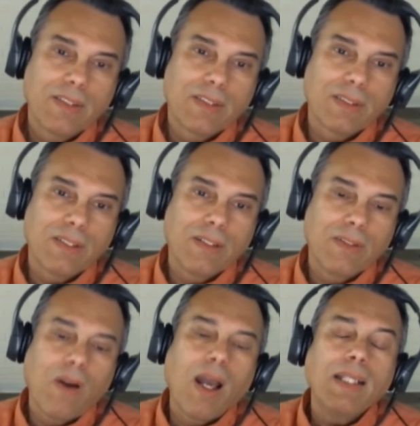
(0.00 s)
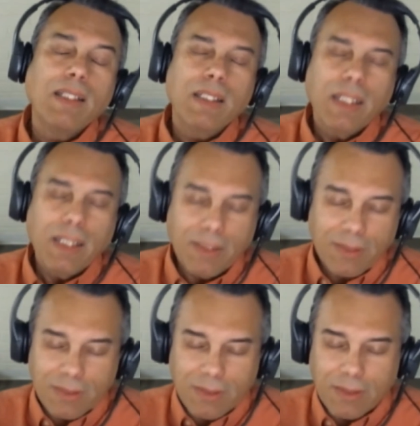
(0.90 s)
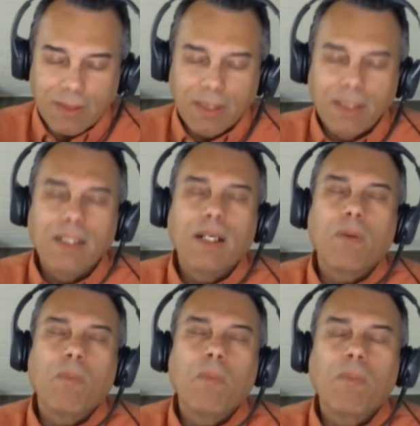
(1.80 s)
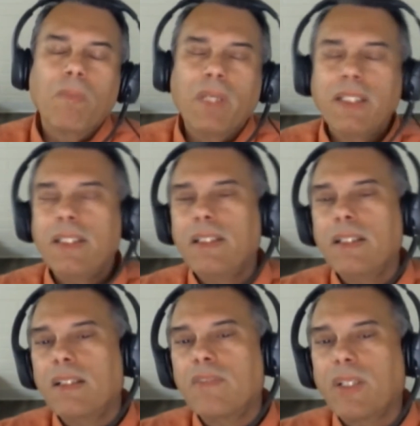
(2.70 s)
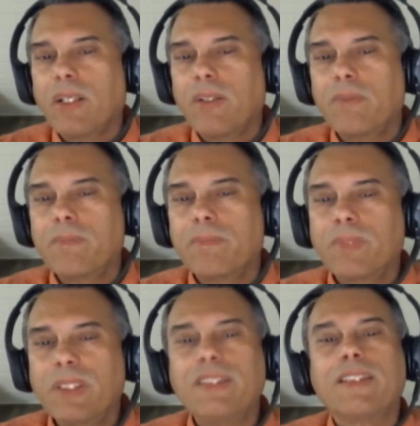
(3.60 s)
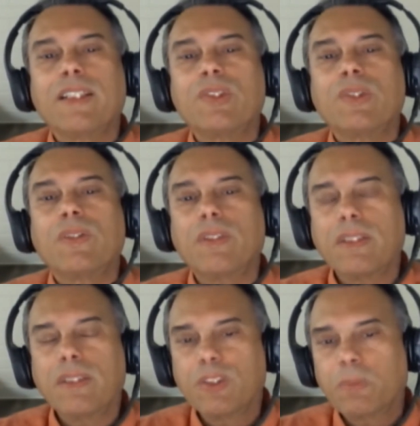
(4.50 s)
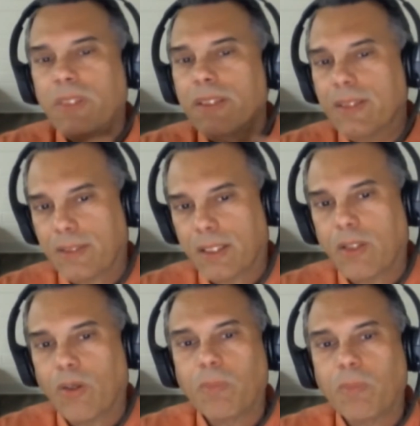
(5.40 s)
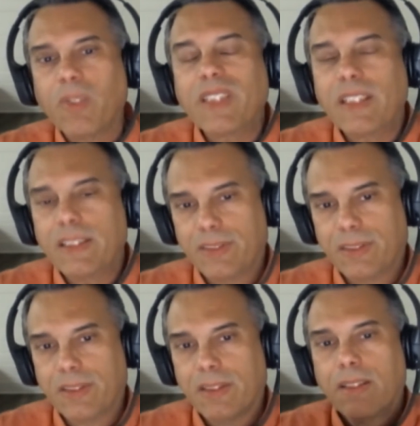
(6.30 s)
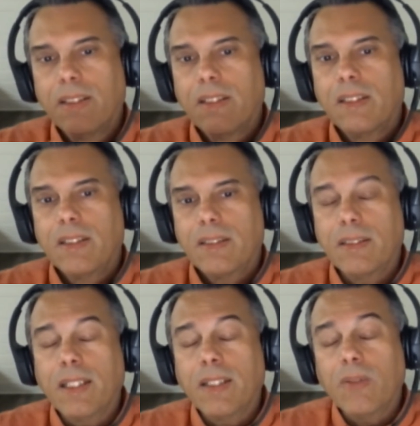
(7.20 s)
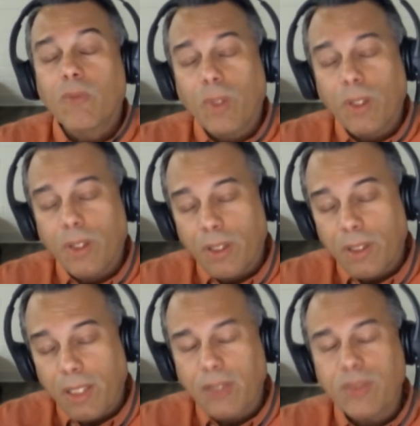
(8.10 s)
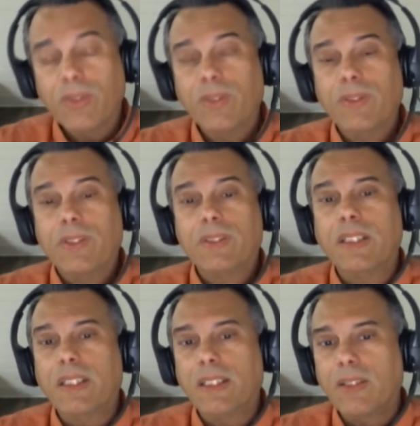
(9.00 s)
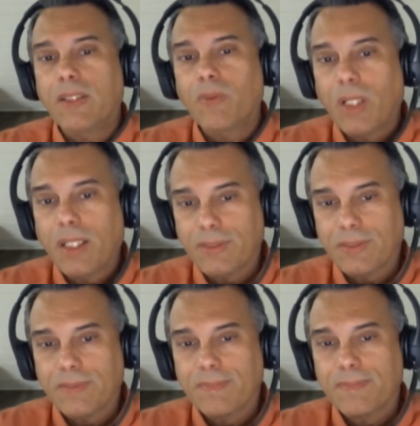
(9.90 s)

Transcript: So, yes, many of our predecessor species, like Homo habilis, they were altered DNA-wise.